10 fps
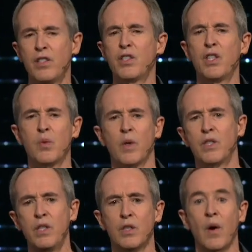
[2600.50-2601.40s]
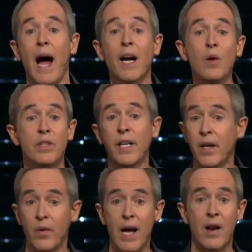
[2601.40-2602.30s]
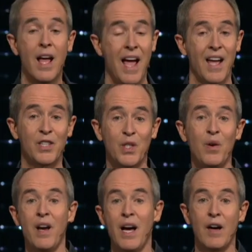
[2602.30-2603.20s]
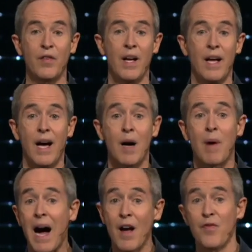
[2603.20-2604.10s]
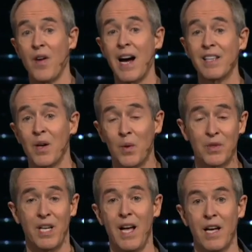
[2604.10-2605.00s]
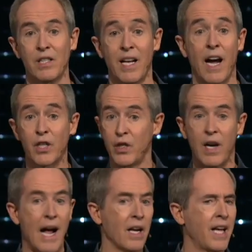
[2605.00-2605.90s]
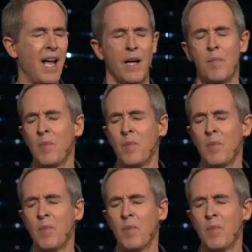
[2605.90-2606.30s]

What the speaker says: just what you do. So I go digging around, and sure enough, I find an old test, and I assured Allie, hey,